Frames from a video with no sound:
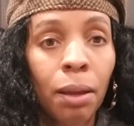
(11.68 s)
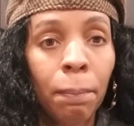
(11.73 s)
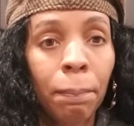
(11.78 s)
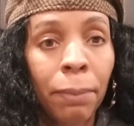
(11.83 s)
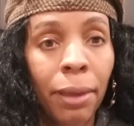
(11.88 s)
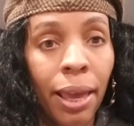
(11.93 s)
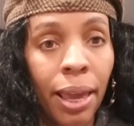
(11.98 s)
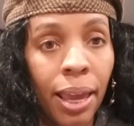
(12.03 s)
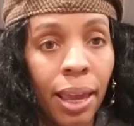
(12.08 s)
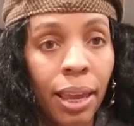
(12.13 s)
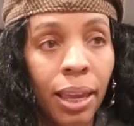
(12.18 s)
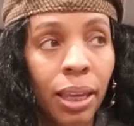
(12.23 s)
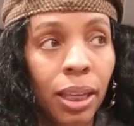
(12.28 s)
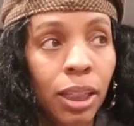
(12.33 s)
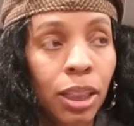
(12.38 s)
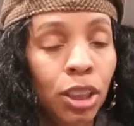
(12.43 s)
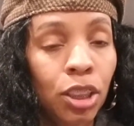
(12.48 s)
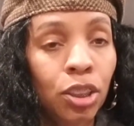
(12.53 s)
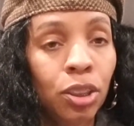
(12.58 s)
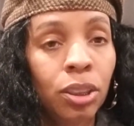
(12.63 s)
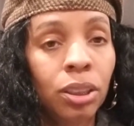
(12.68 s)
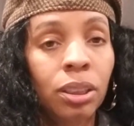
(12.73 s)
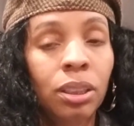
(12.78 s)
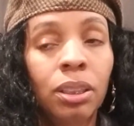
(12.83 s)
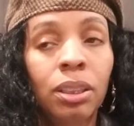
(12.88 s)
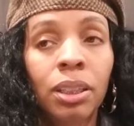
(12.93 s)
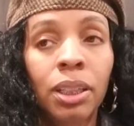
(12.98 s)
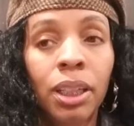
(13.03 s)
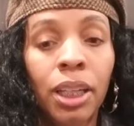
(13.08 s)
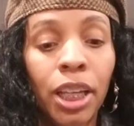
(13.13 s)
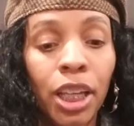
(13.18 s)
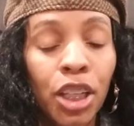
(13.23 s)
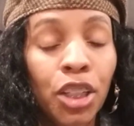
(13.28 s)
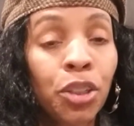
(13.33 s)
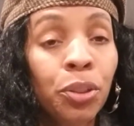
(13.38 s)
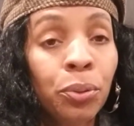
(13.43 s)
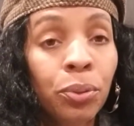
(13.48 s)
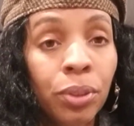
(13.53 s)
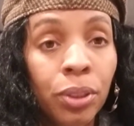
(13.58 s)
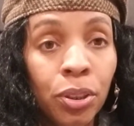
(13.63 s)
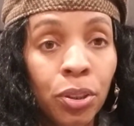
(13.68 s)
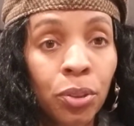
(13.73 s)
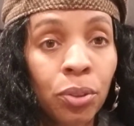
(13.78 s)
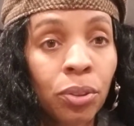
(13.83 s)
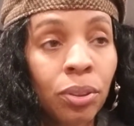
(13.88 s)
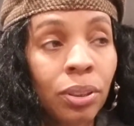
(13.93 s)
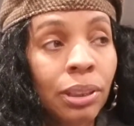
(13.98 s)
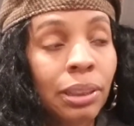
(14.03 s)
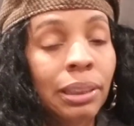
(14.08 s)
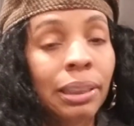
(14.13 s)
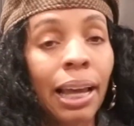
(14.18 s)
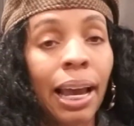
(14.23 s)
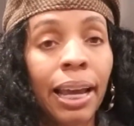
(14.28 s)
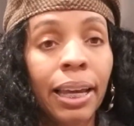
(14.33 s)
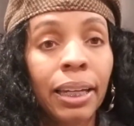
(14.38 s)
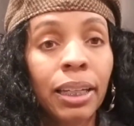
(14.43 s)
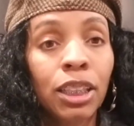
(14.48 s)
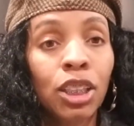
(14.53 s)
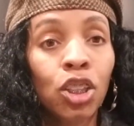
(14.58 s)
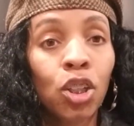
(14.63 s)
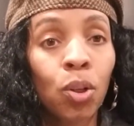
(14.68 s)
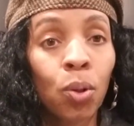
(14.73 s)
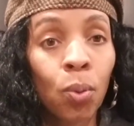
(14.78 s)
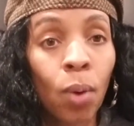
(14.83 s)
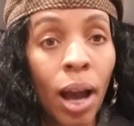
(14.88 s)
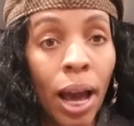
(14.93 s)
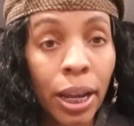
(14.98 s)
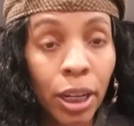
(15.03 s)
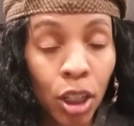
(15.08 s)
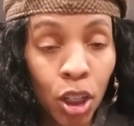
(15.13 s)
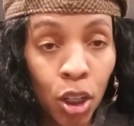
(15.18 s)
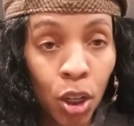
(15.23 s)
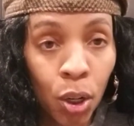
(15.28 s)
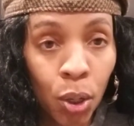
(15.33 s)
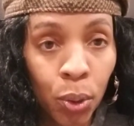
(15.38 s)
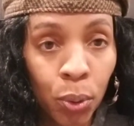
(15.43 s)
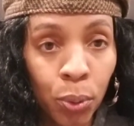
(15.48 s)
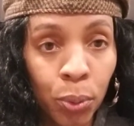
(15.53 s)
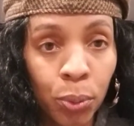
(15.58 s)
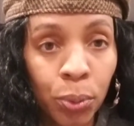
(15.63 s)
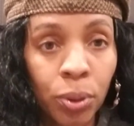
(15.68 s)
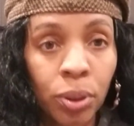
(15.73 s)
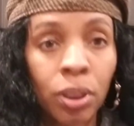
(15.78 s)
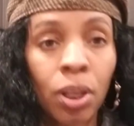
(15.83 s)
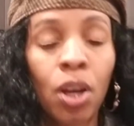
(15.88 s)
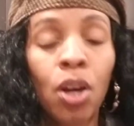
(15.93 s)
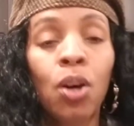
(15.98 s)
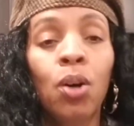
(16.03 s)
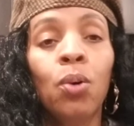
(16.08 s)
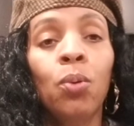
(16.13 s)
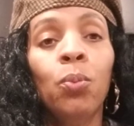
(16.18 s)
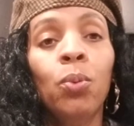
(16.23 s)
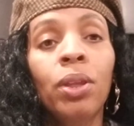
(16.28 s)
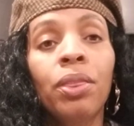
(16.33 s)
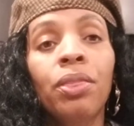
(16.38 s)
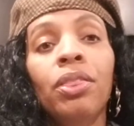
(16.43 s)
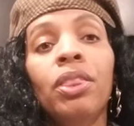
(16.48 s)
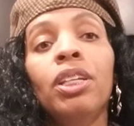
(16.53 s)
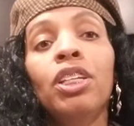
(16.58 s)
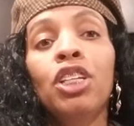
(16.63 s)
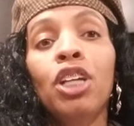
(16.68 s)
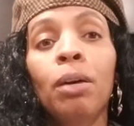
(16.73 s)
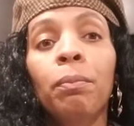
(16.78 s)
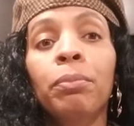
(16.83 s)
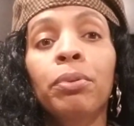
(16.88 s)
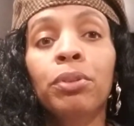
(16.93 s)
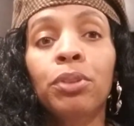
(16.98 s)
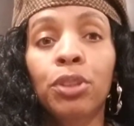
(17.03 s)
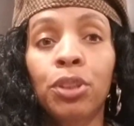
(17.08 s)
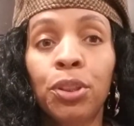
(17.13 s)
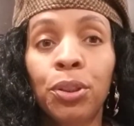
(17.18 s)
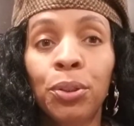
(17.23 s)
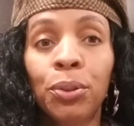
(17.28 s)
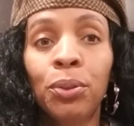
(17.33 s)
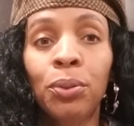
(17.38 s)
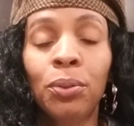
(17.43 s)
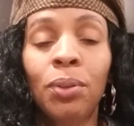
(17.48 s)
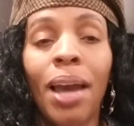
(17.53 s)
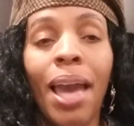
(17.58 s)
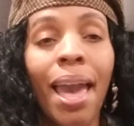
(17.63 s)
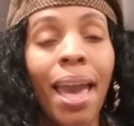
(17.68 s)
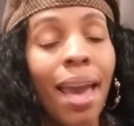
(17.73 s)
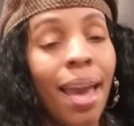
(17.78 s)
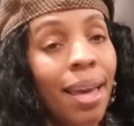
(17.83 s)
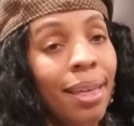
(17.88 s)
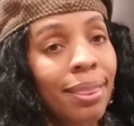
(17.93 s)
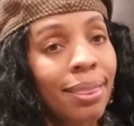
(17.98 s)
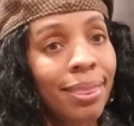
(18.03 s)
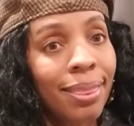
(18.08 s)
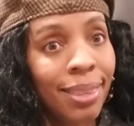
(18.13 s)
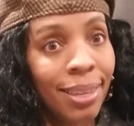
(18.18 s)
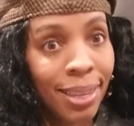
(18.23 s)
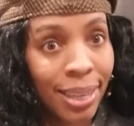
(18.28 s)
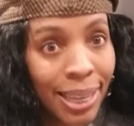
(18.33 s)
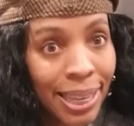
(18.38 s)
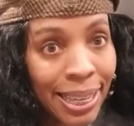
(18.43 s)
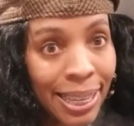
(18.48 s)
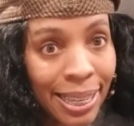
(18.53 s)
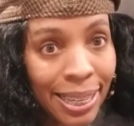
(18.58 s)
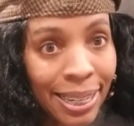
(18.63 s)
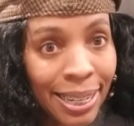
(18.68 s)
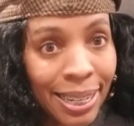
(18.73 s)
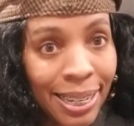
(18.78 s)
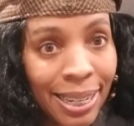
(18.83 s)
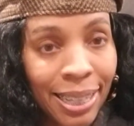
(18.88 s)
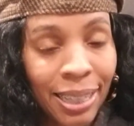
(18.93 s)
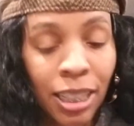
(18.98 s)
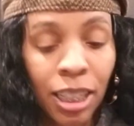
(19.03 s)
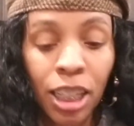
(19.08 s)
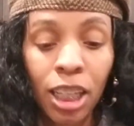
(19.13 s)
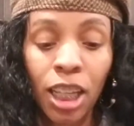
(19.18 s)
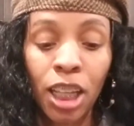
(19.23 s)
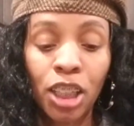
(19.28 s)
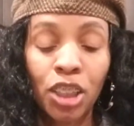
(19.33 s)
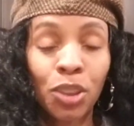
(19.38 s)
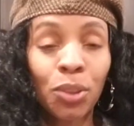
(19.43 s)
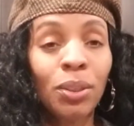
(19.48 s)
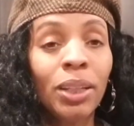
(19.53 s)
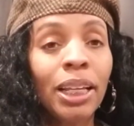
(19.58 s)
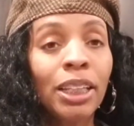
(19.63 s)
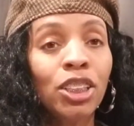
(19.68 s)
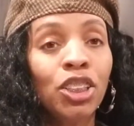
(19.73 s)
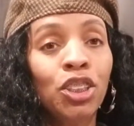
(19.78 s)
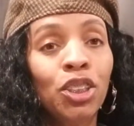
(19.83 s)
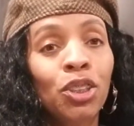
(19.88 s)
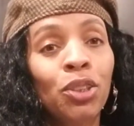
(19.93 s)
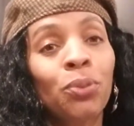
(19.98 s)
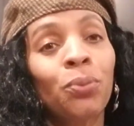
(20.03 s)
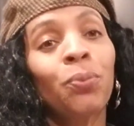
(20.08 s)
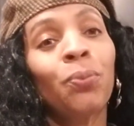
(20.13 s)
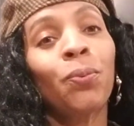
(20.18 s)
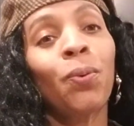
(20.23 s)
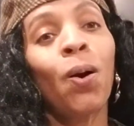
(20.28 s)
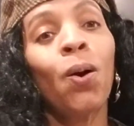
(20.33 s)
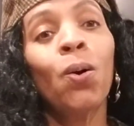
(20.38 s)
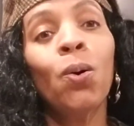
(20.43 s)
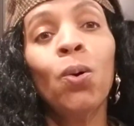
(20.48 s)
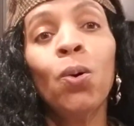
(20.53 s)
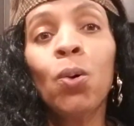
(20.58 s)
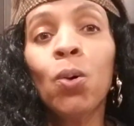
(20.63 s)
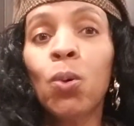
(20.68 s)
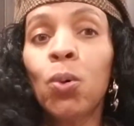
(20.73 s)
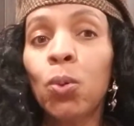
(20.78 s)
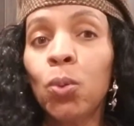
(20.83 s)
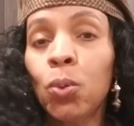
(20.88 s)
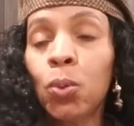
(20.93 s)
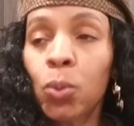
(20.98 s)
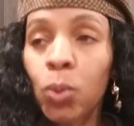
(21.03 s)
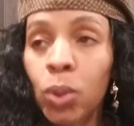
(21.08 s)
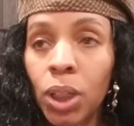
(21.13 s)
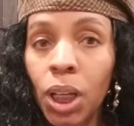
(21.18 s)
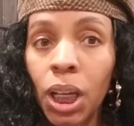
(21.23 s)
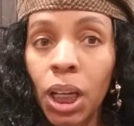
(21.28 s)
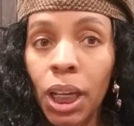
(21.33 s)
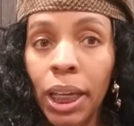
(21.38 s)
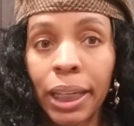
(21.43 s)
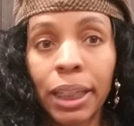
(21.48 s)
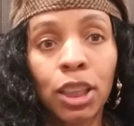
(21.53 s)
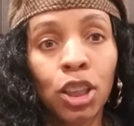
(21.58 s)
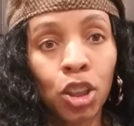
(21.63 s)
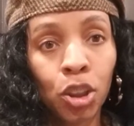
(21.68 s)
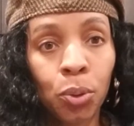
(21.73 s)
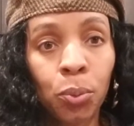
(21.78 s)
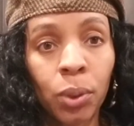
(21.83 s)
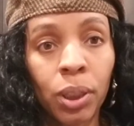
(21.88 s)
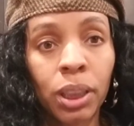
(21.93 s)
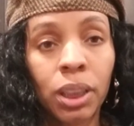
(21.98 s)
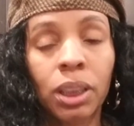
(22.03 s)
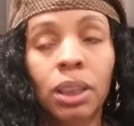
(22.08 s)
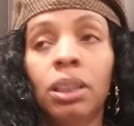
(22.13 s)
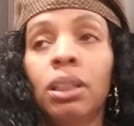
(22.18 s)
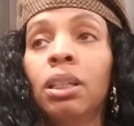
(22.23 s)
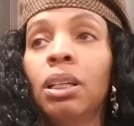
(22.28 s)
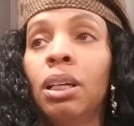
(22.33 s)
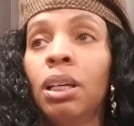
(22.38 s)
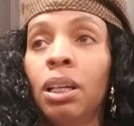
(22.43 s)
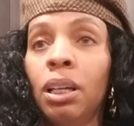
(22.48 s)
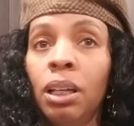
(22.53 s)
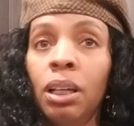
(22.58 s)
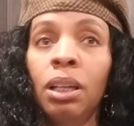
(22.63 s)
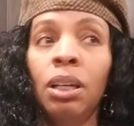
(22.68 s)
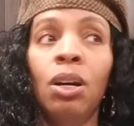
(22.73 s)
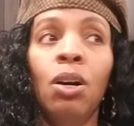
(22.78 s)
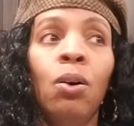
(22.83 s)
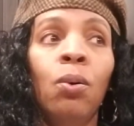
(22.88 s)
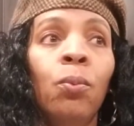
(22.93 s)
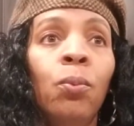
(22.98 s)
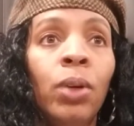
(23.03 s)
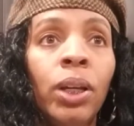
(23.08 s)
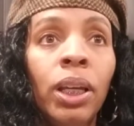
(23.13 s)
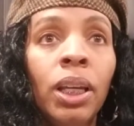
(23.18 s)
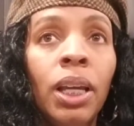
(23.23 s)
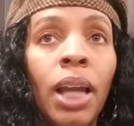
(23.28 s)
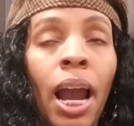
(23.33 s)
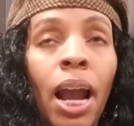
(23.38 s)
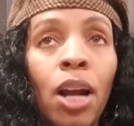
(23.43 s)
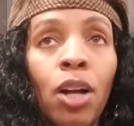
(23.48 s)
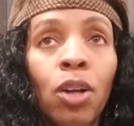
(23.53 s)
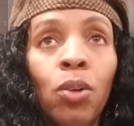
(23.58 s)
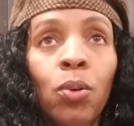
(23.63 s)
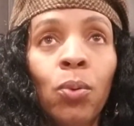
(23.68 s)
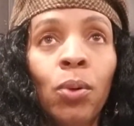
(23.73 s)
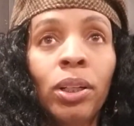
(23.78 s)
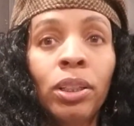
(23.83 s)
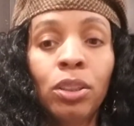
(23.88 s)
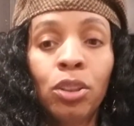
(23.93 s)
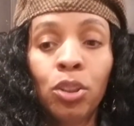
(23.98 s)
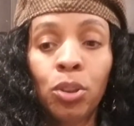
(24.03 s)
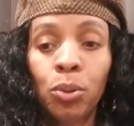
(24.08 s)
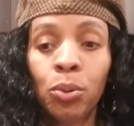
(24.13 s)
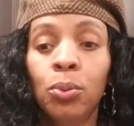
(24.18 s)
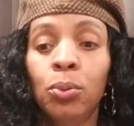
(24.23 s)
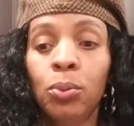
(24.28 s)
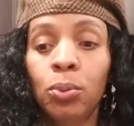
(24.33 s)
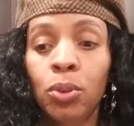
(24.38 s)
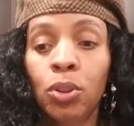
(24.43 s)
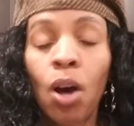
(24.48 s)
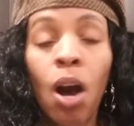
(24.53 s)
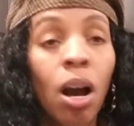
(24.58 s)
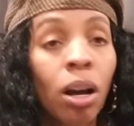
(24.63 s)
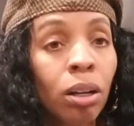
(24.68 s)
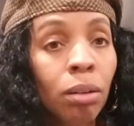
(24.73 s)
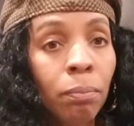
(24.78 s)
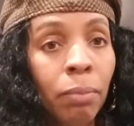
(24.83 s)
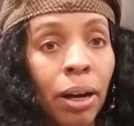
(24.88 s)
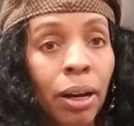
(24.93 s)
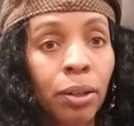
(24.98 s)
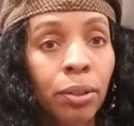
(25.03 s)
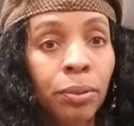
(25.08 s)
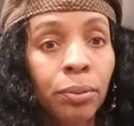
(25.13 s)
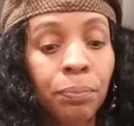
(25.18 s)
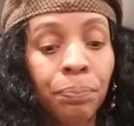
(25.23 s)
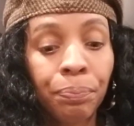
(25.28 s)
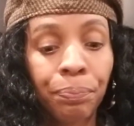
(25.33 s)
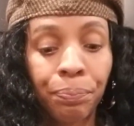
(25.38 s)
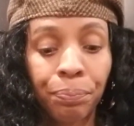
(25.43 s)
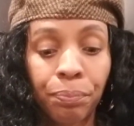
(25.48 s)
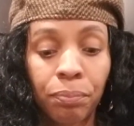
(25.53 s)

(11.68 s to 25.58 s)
page. Interstitial Cystitis Chronicles with the number 2 at the end. So let's just roll into it. We are going to talk about